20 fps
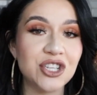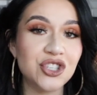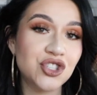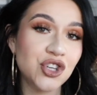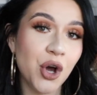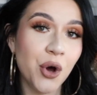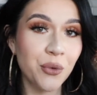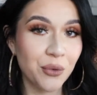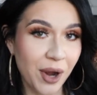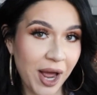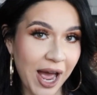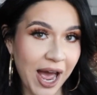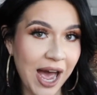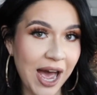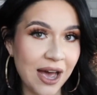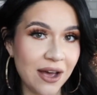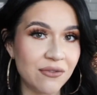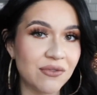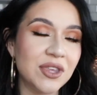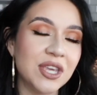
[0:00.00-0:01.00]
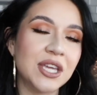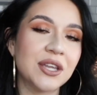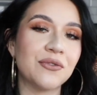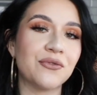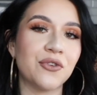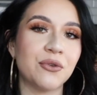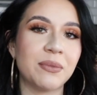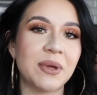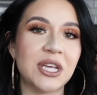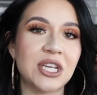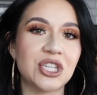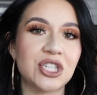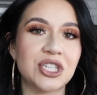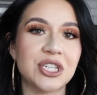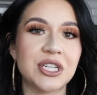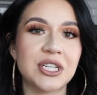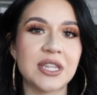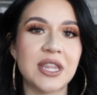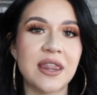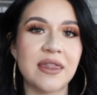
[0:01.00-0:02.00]
don't have the
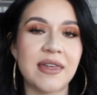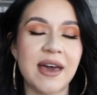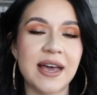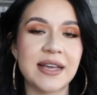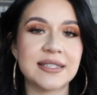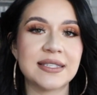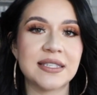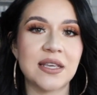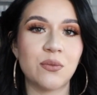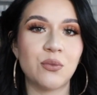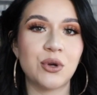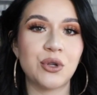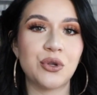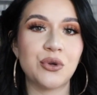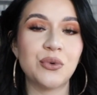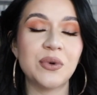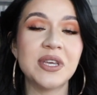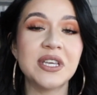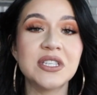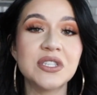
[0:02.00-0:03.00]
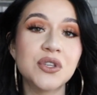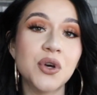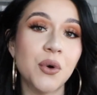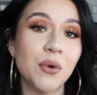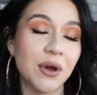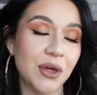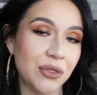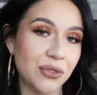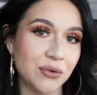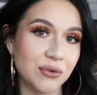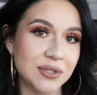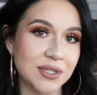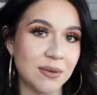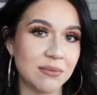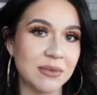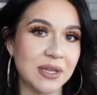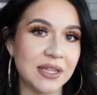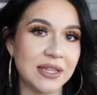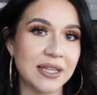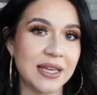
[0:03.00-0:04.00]
information that someone who is going through
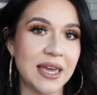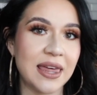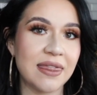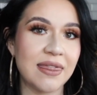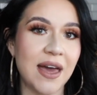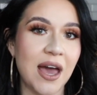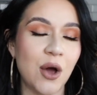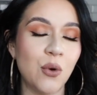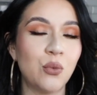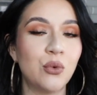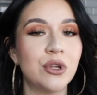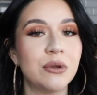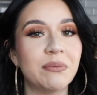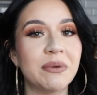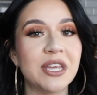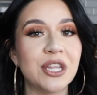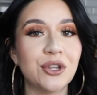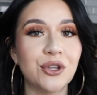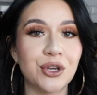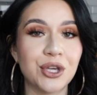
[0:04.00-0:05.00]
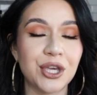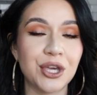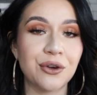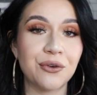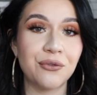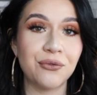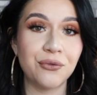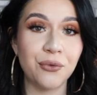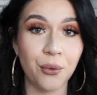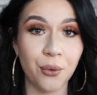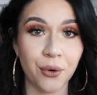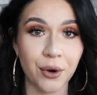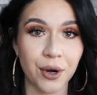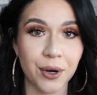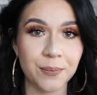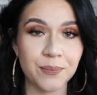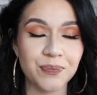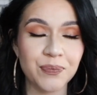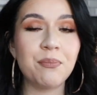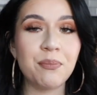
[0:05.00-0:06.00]
something like that would be looking
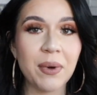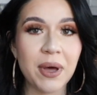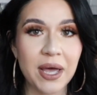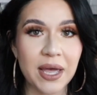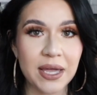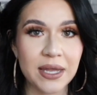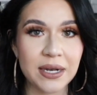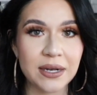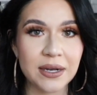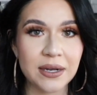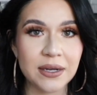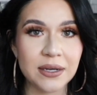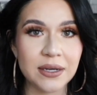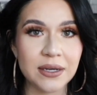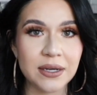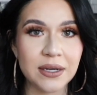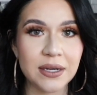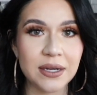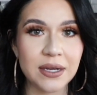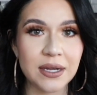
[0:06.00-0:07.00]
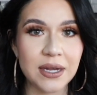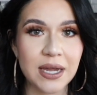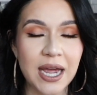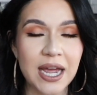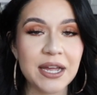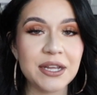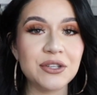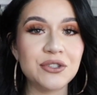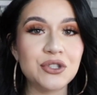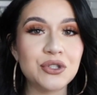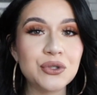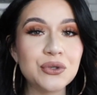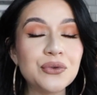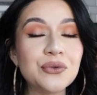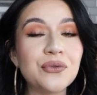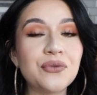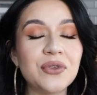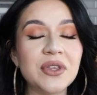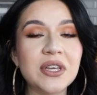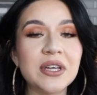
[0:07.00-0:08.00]
for. But I
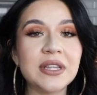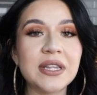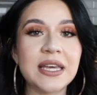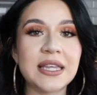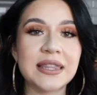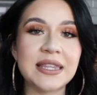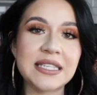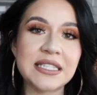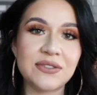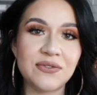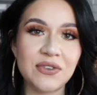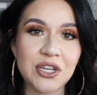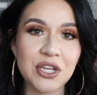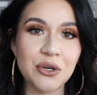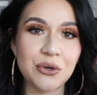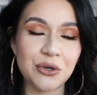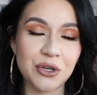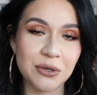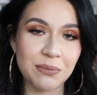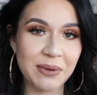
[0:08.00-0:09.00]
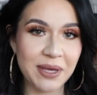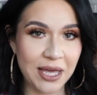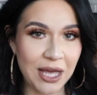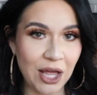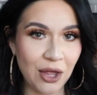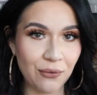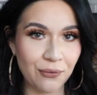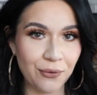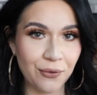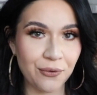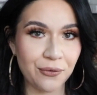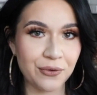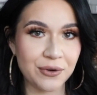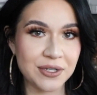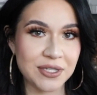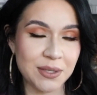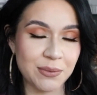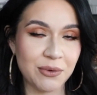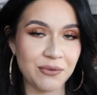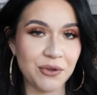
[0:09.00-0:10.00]
do feel like this video could be helpful for
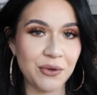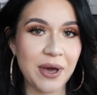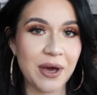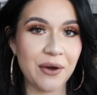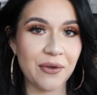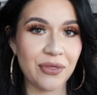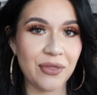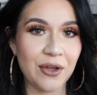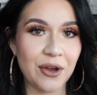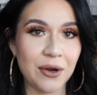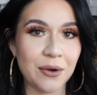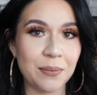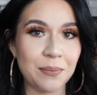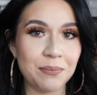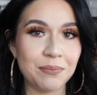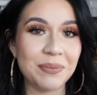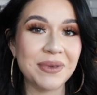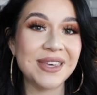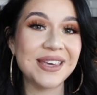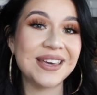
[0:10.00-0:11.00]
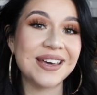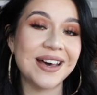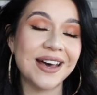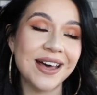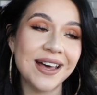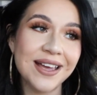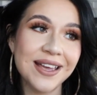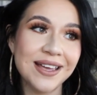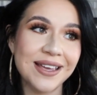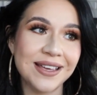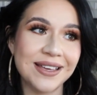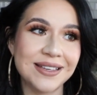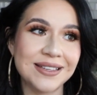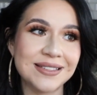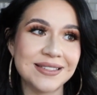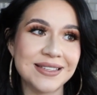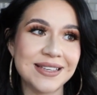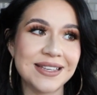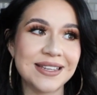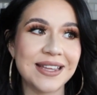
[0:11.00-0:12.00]
some of you out there,
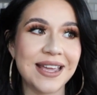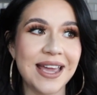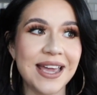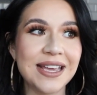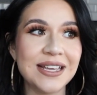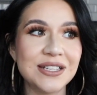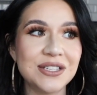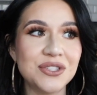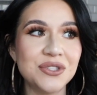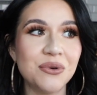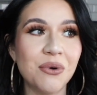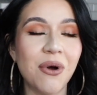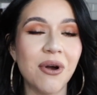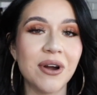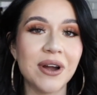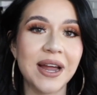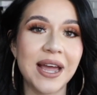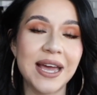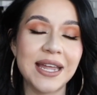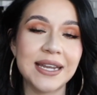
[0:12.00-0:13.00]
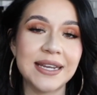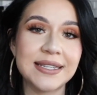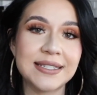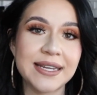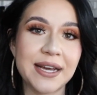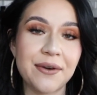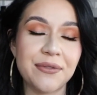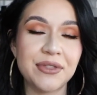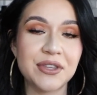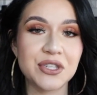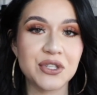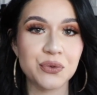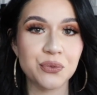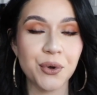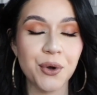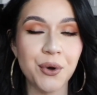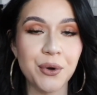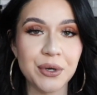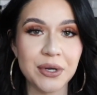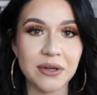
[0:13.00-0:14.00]
because in case you are heading down this
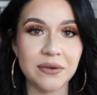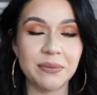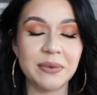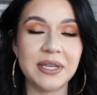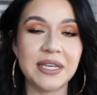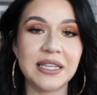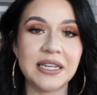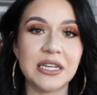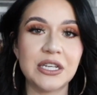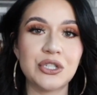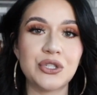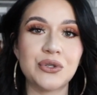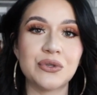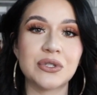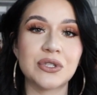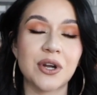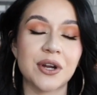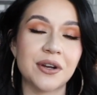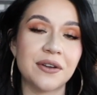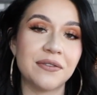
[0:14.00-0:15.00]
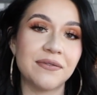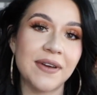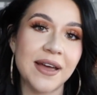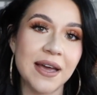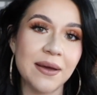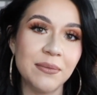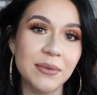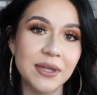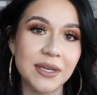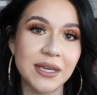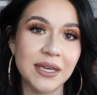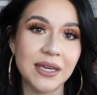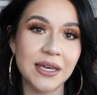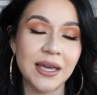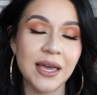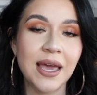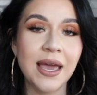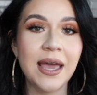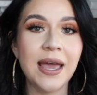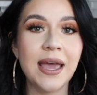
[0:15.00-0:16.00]
road of beginning to start a family